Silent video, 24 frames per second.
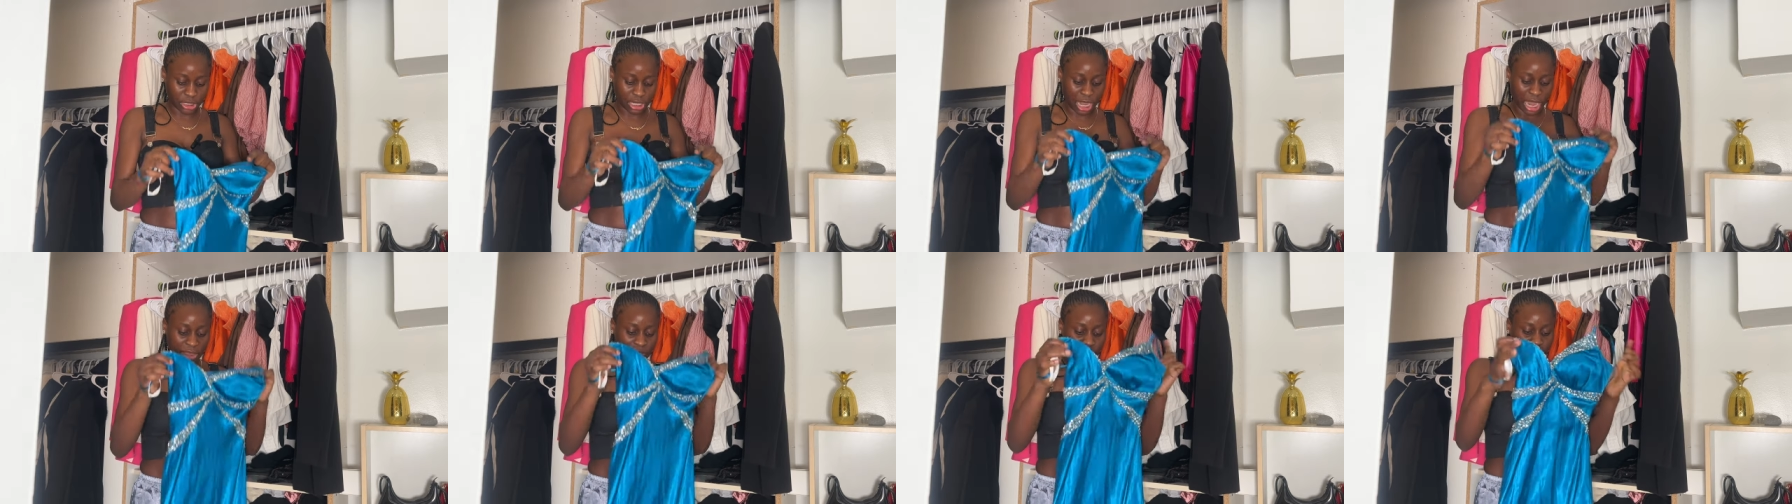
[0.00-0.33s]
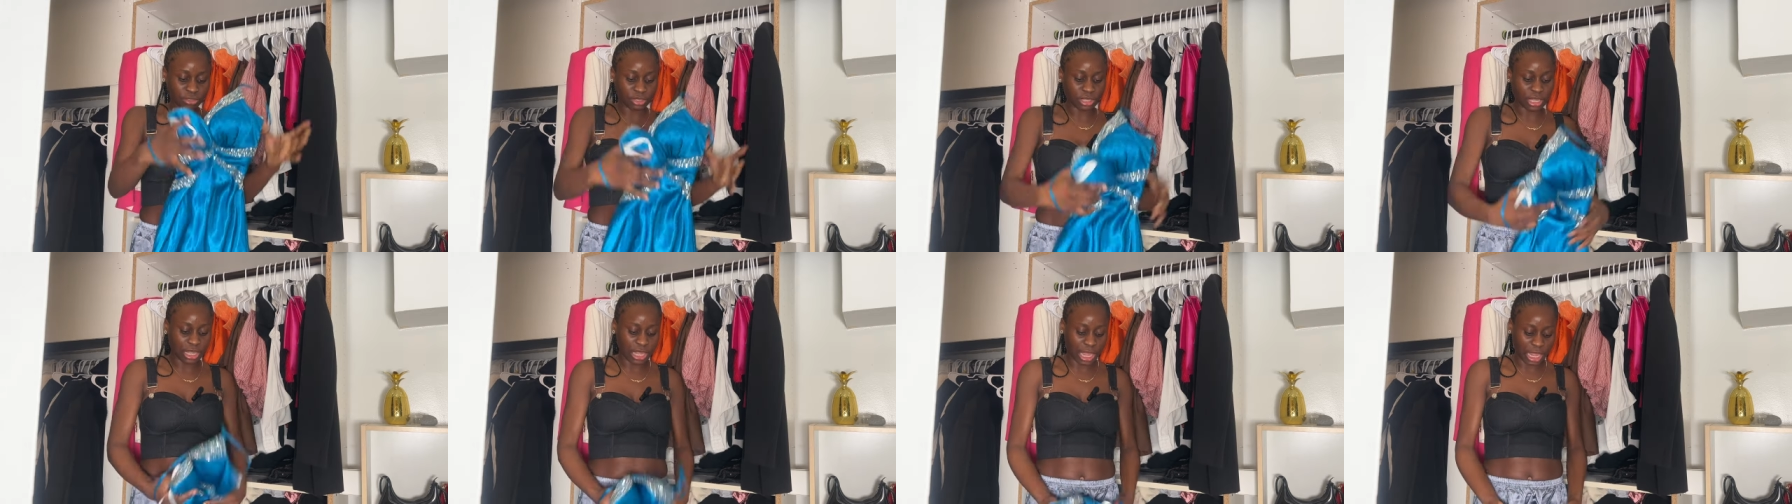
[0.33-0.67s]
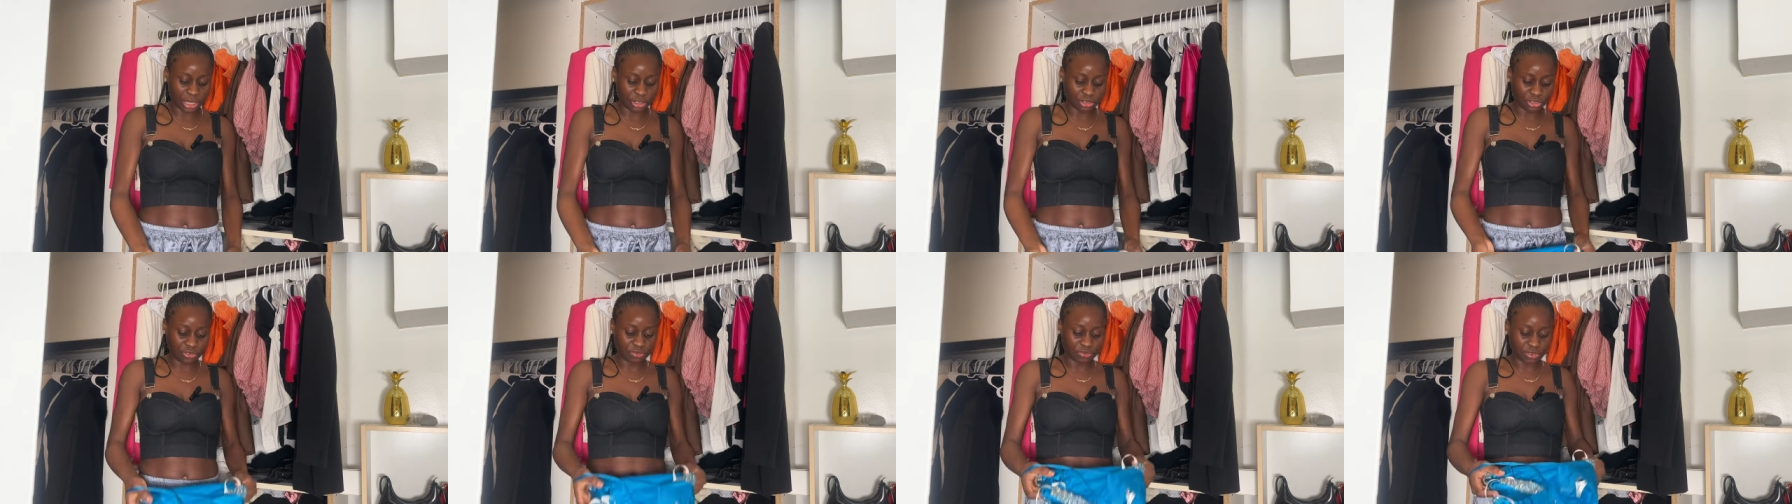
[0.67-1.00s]
i don't think i
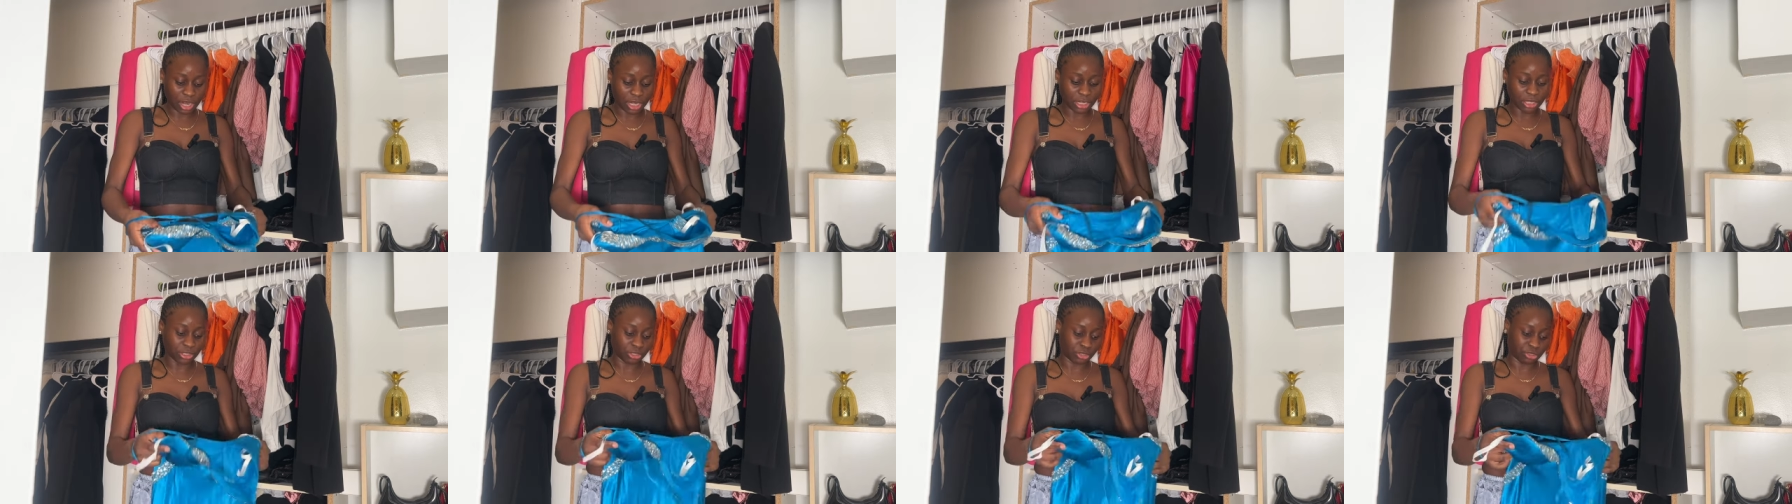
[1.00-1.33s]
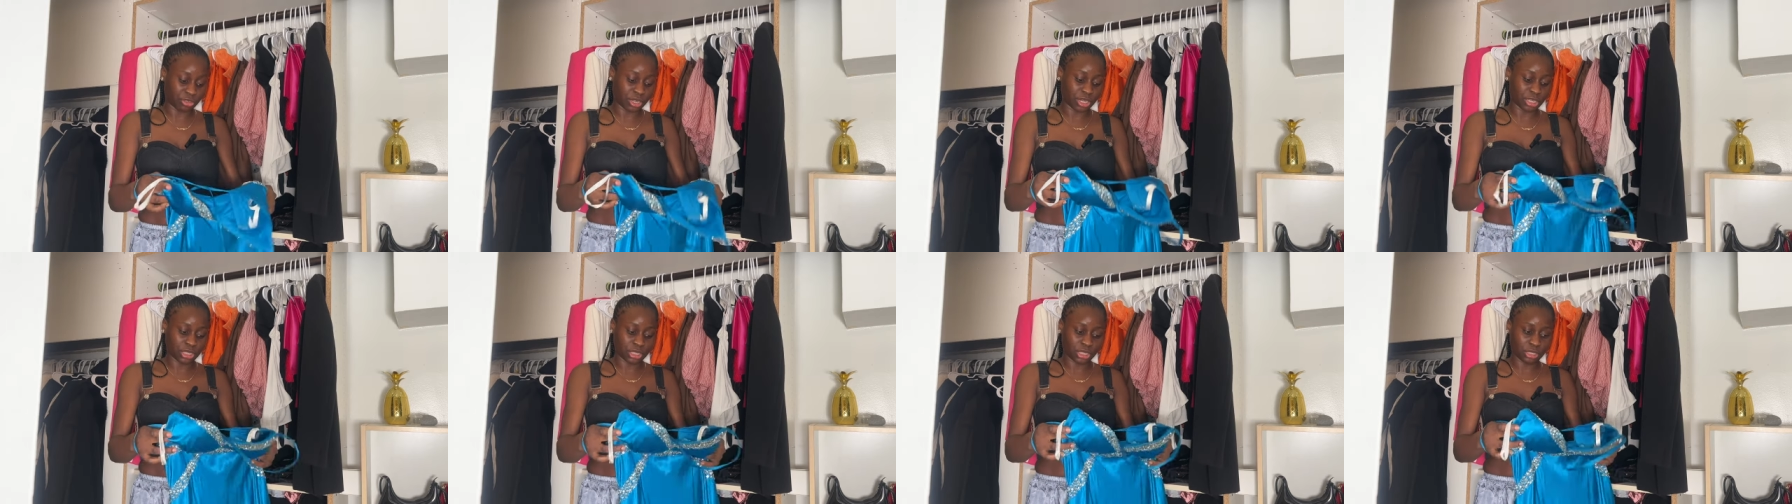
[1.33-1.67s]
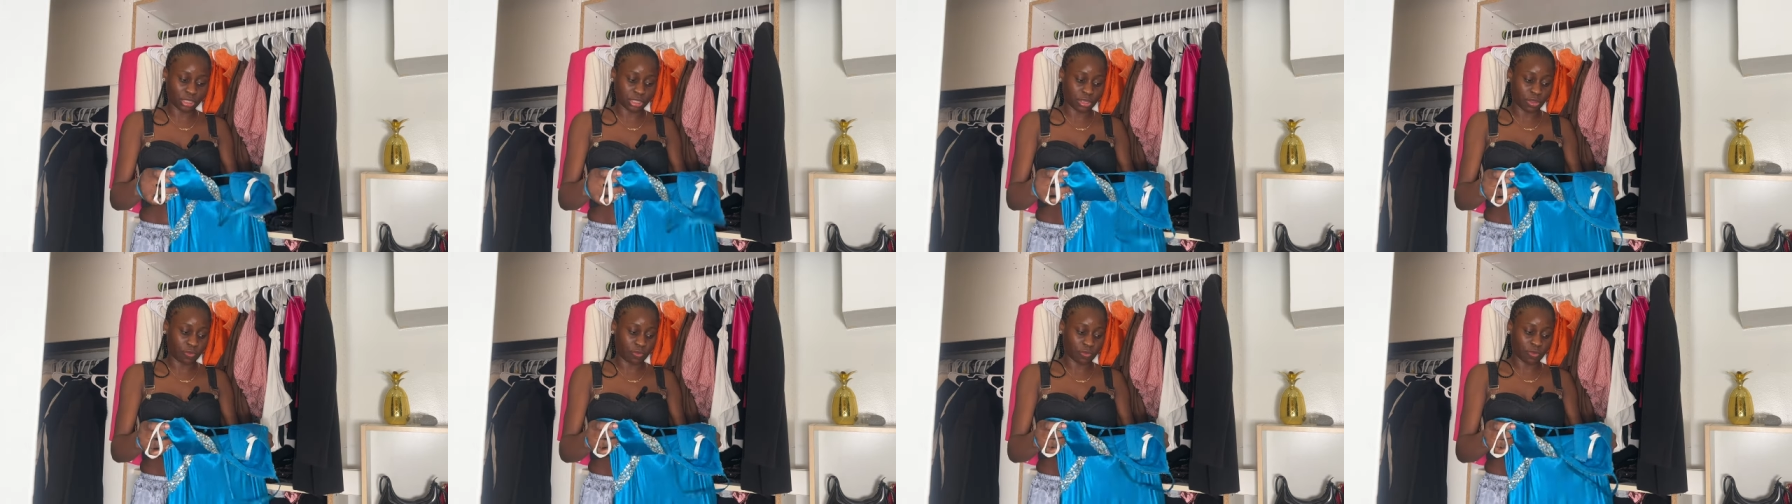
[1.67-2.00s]
thrifted this dress
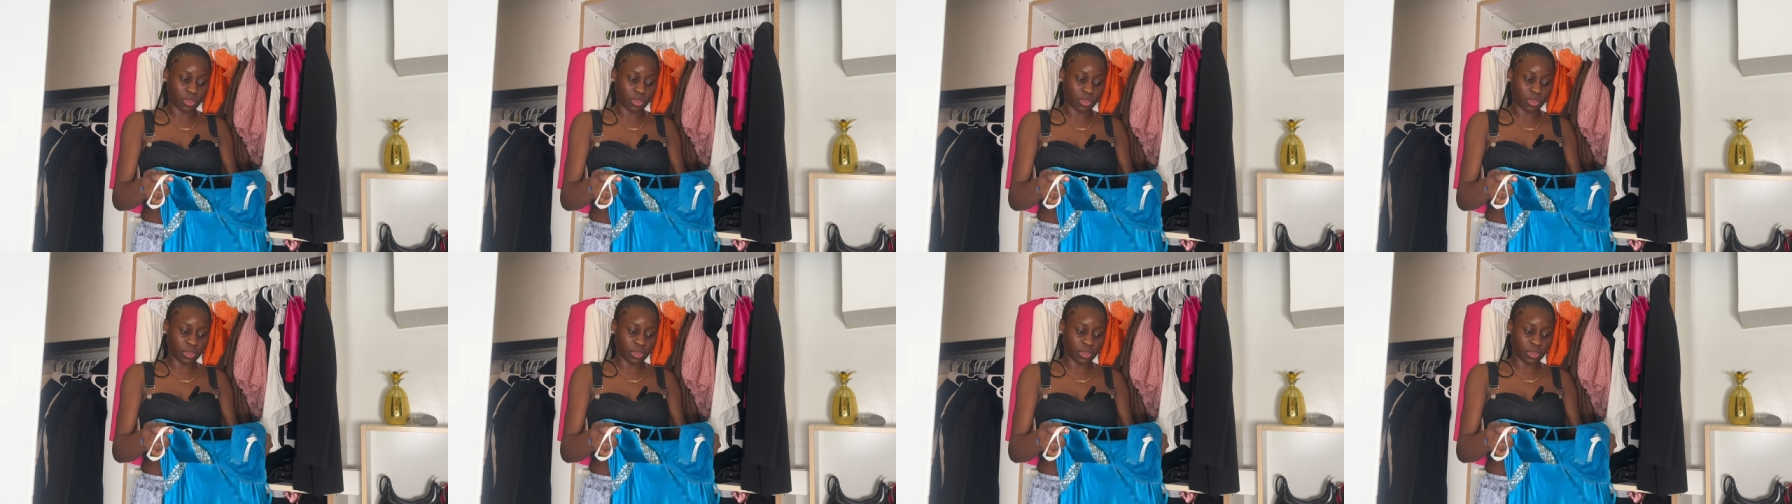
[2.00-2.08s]
itself